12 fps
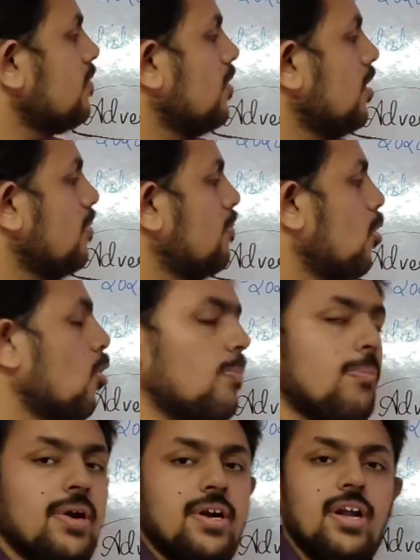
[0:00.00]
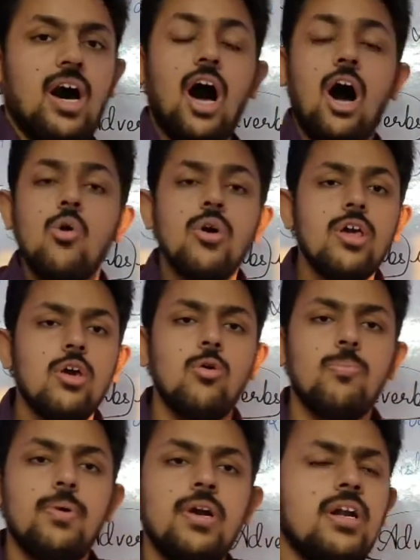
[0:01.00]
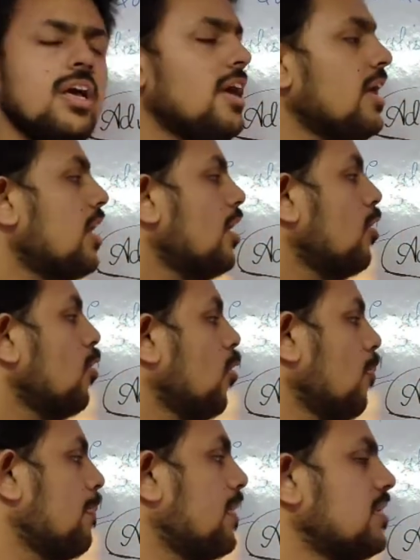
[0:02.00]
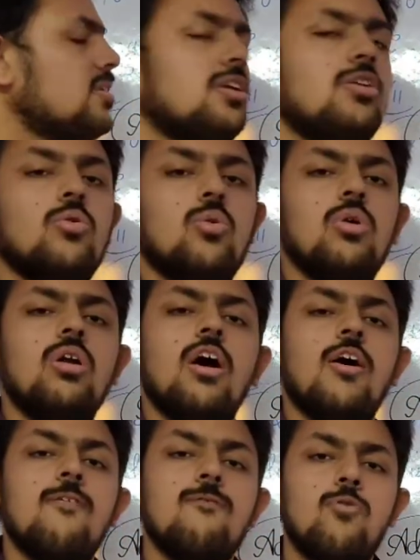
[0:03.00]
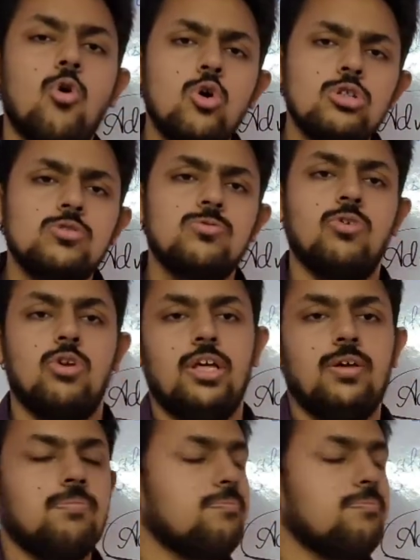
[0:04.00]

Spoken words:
verb opened. How he opened? He opened the door forcefully.